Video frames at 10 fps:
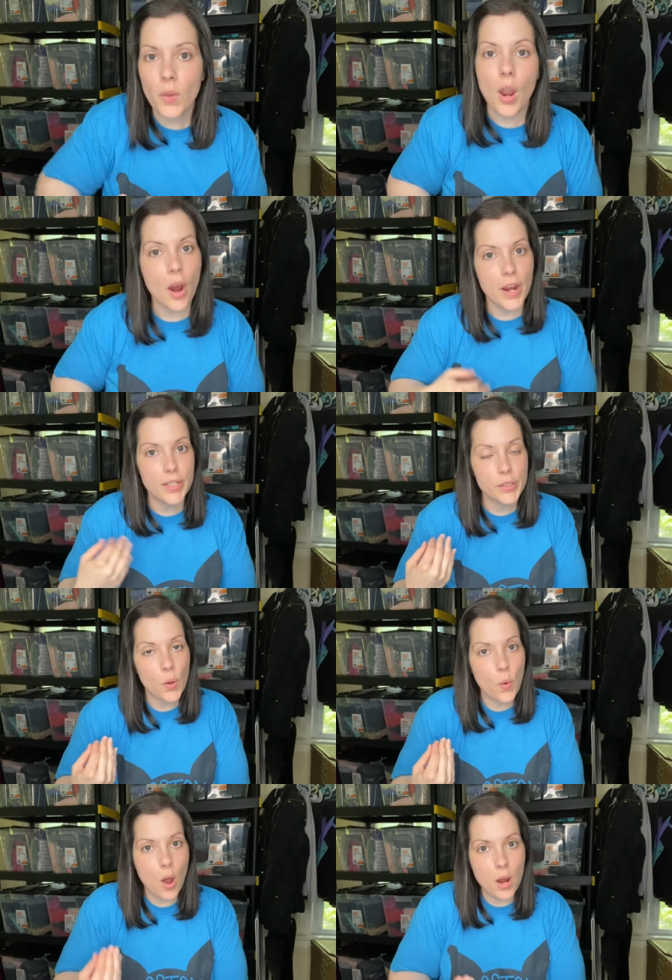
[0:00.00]
all right,
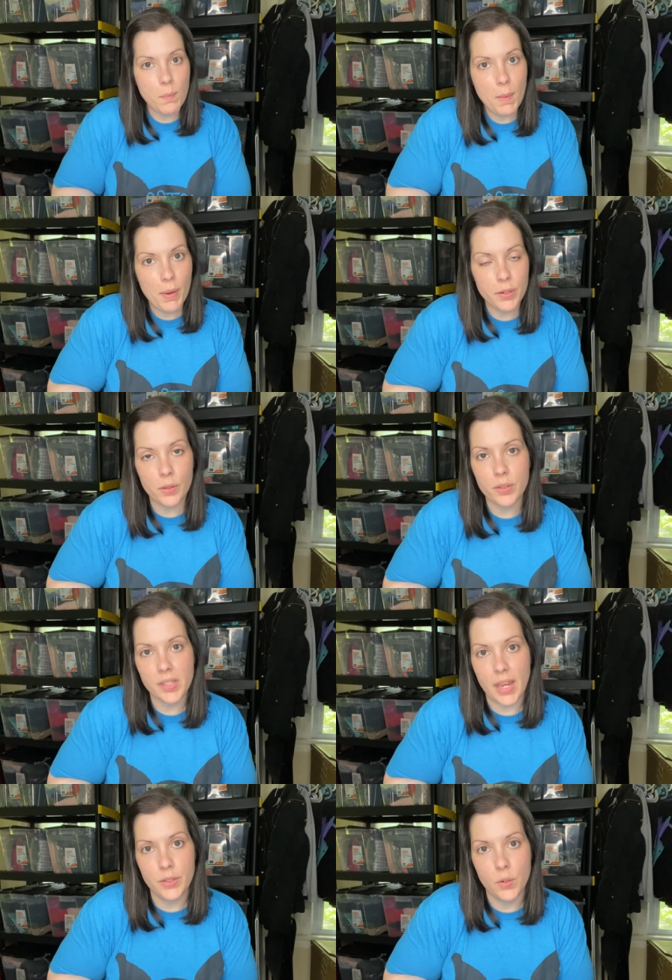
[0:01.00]
so on my bundles,
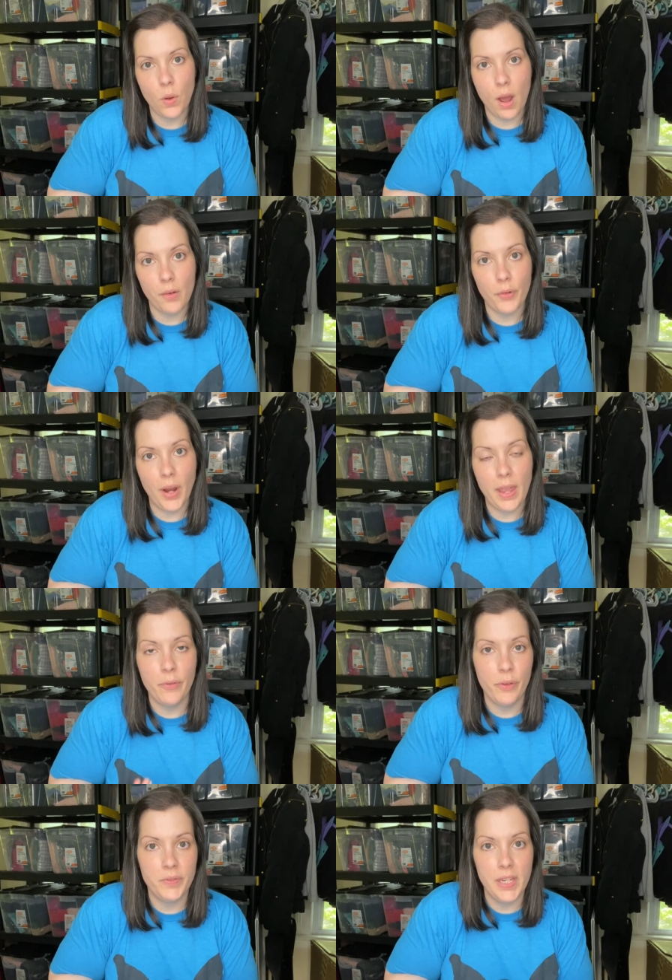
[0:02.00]
I do offer a
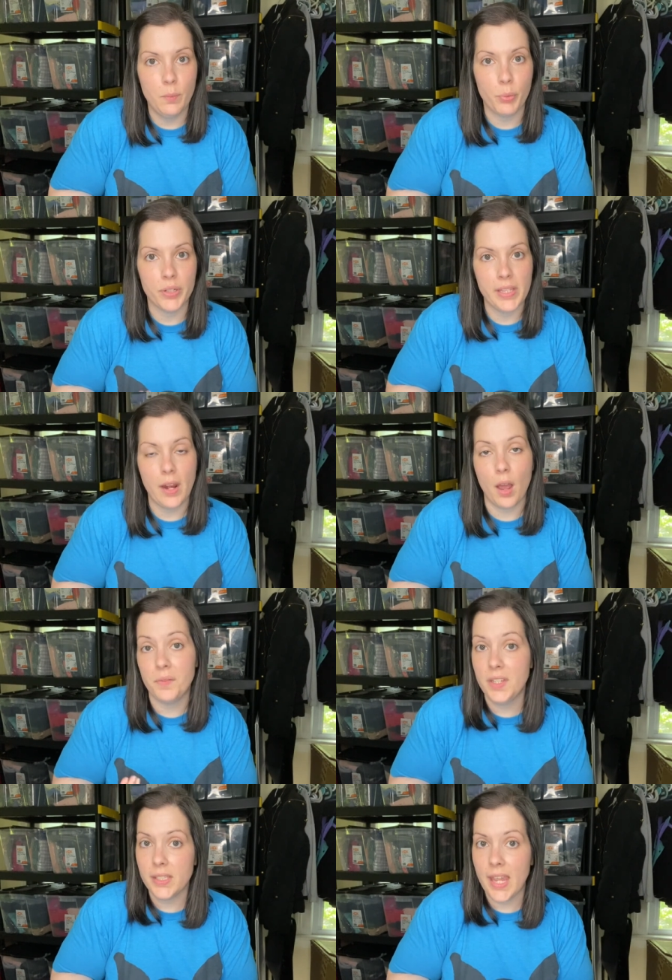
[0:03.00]
15%
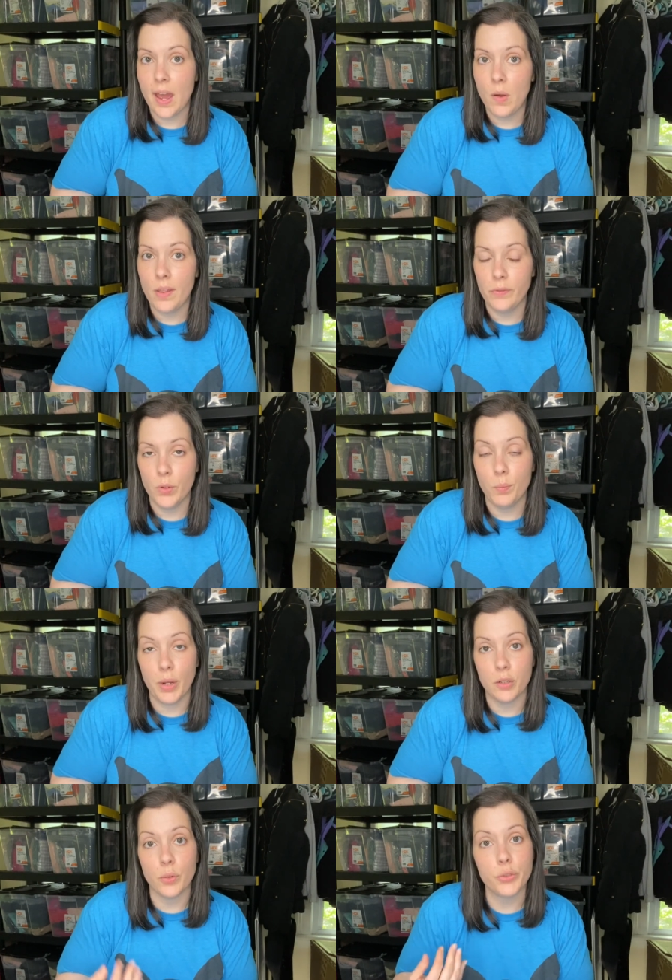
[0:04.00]
off discount if you
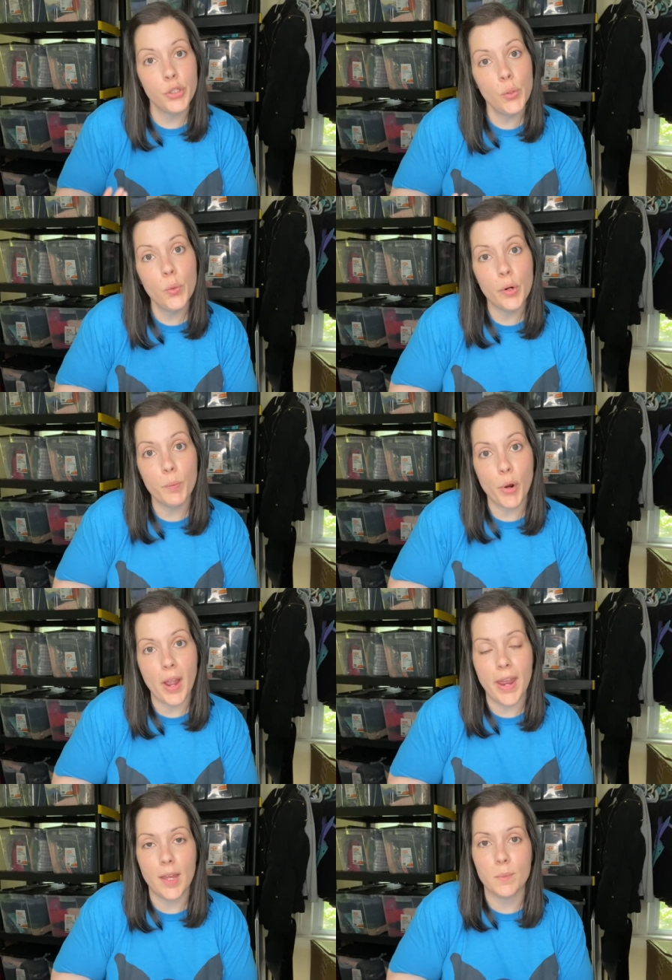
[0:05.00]
bundle two or more
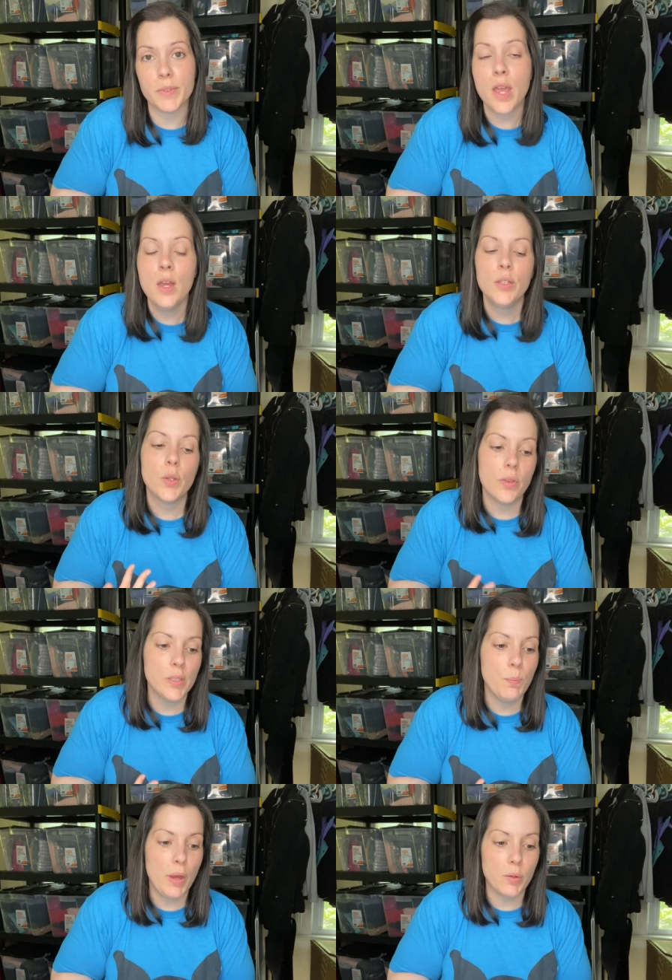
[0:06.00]
items. So
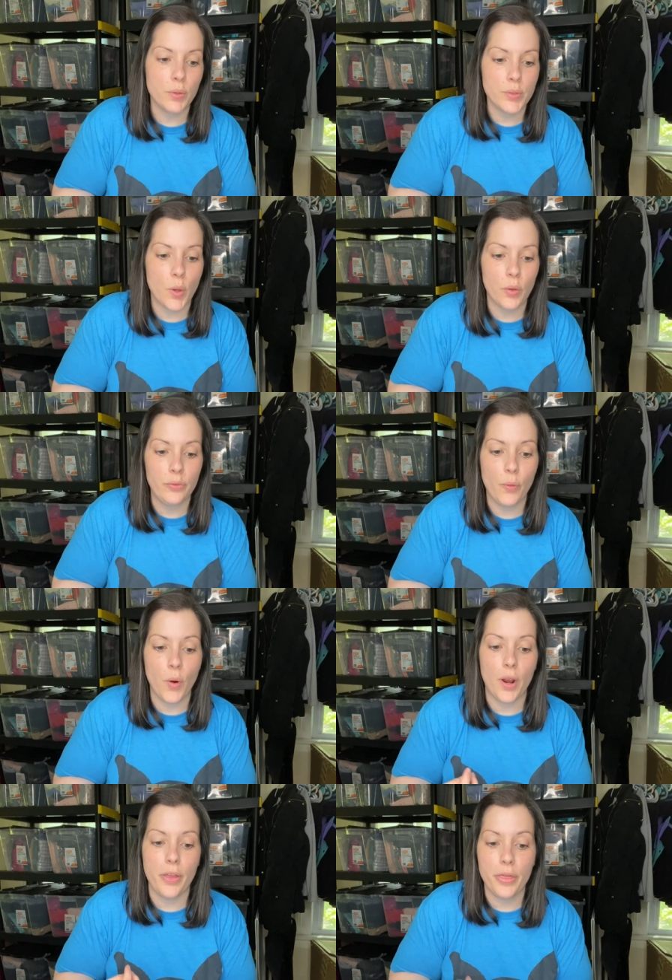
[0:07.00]
this bundle sold
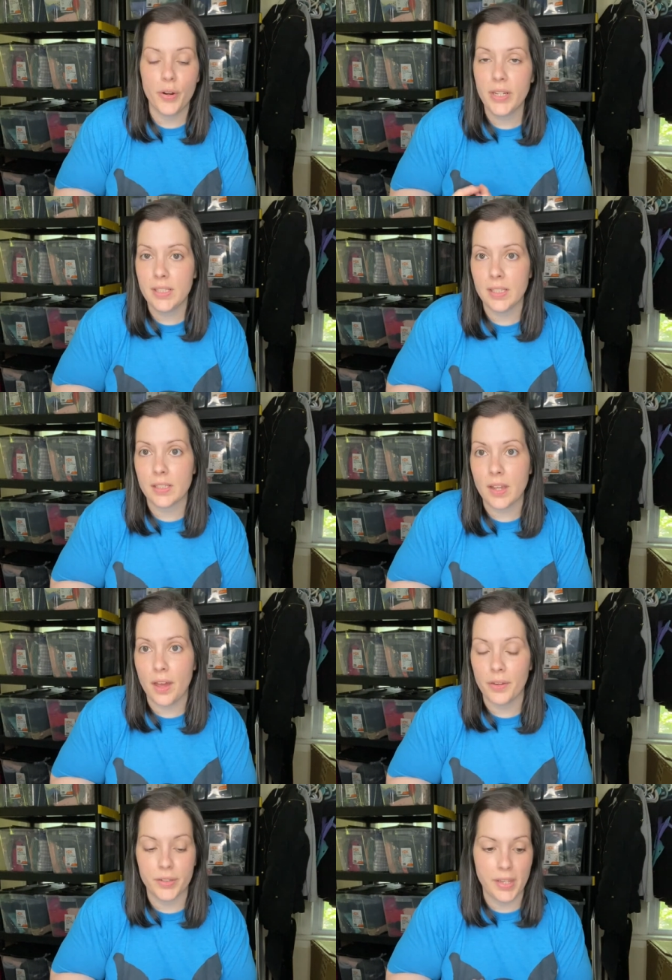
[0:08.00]
for
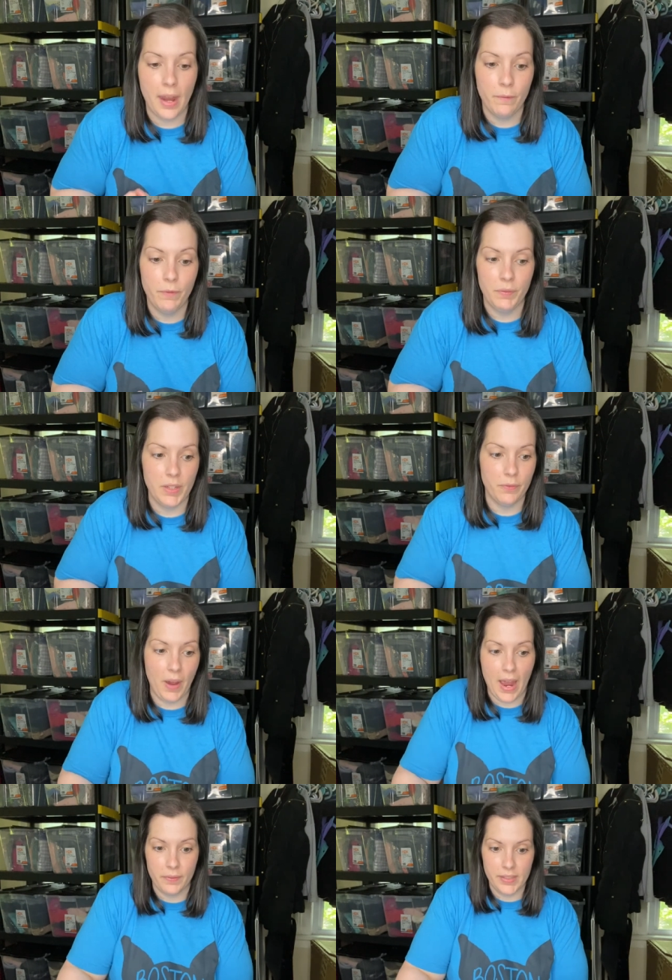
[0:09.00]

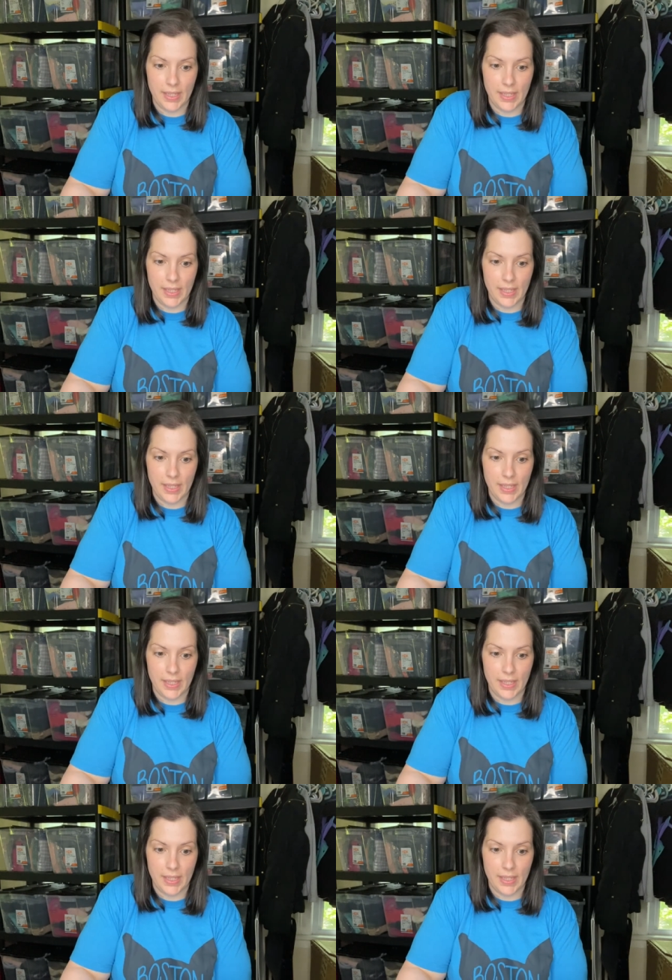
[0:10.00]
$36.55.